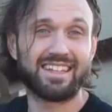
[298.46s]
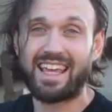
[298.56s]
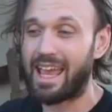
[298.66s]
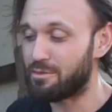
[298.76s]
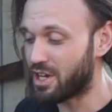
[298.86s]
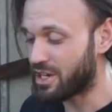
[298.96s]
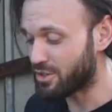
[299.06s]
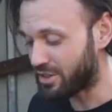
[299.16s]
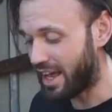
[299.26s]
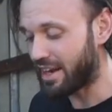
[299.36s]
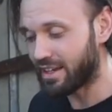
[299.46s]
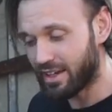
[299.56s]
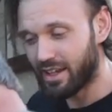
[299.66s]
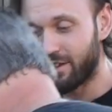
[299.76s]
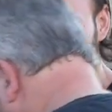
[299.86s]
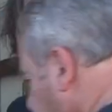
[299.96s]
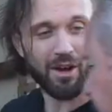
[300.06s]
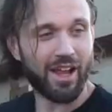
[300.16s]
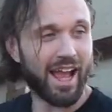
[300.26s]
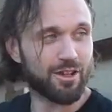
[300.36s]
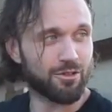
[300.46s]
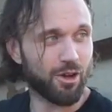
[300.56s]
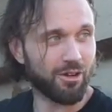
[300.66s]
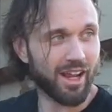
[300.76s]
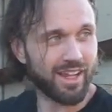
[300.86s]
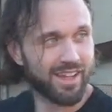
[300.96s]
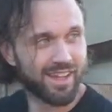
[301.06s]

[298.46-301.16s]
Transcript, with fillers: It's a game changer. Ted, it's all about cash flow, right?